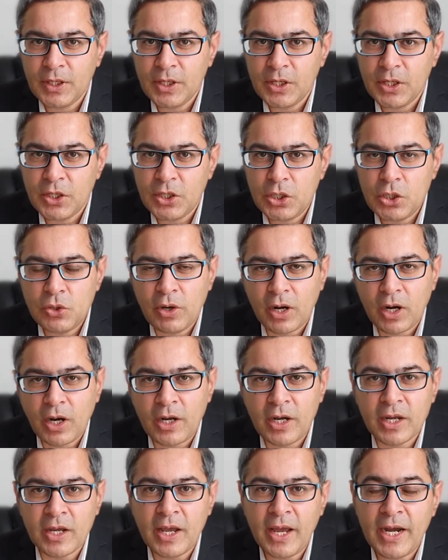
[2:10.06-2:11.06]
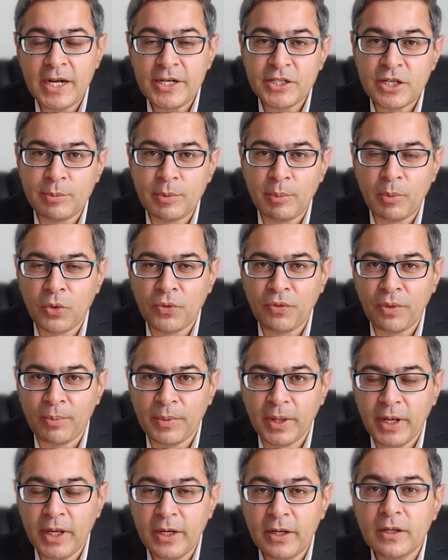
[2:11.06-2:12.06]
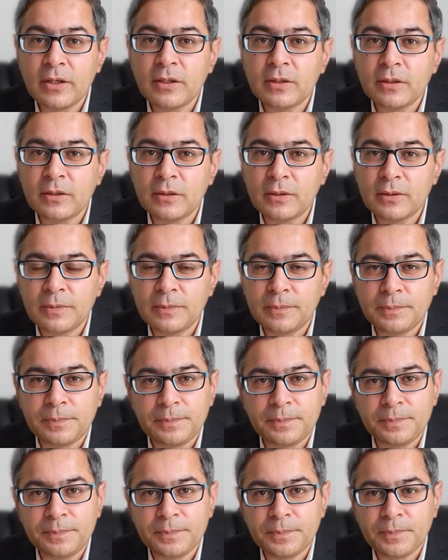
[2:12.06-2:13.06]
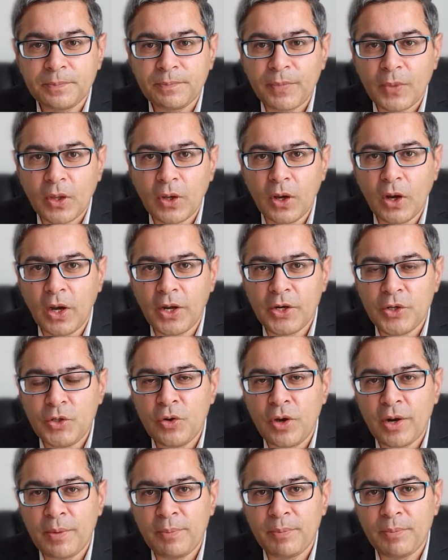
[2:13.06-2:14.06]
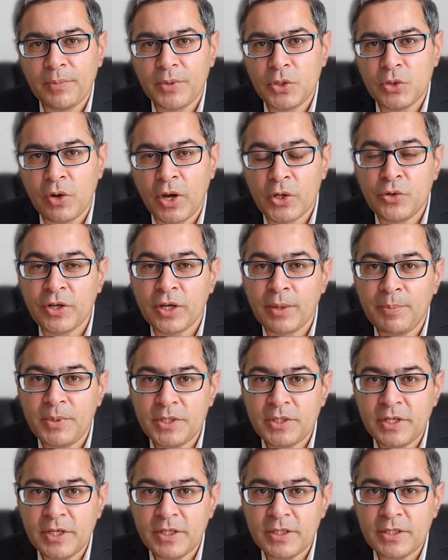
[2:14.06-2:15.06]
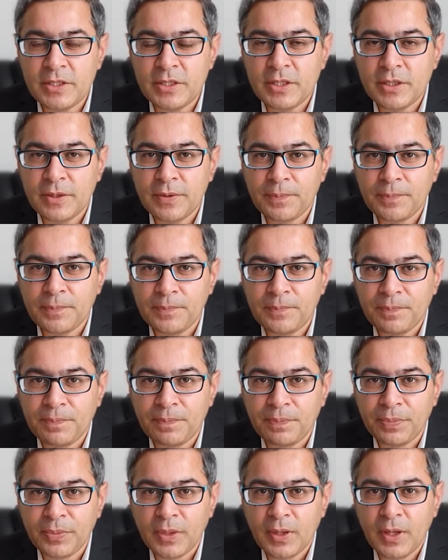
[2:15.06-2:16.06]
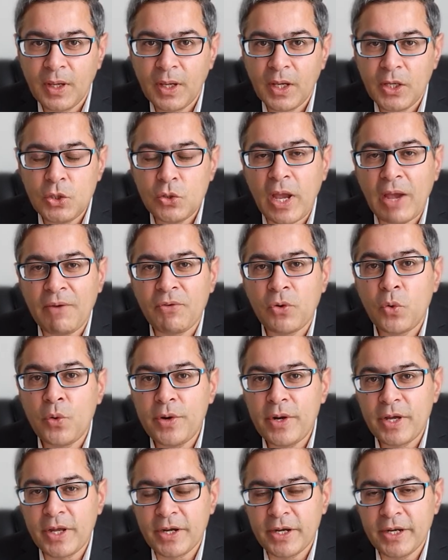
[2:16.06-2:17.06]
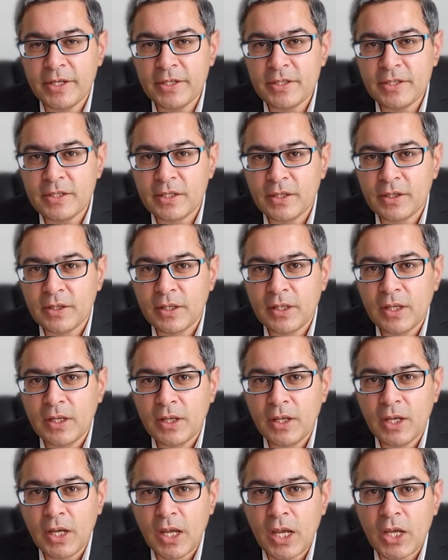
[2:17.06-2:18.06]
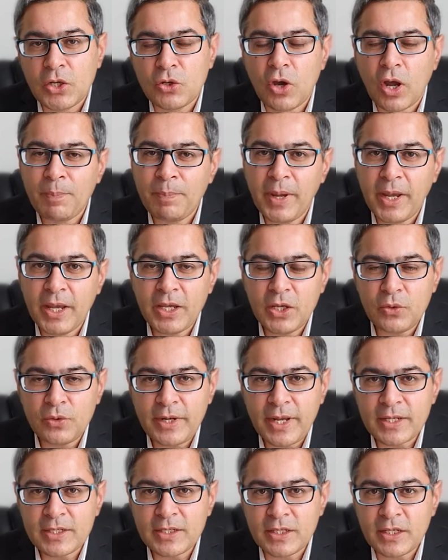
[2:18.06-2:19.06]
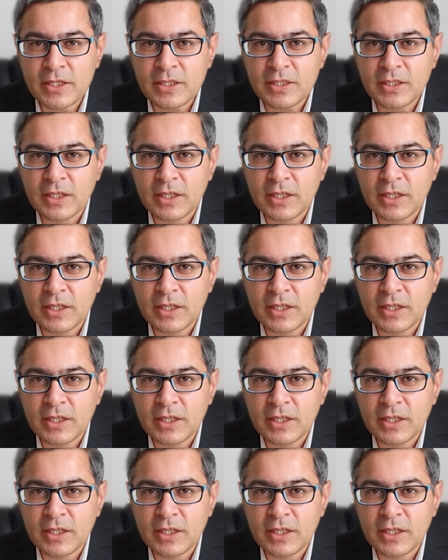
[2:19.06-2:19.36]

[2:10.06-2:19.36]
you are earning a handsome amount from there, or you are doing a business, you have good earnings, you are paying your taxes,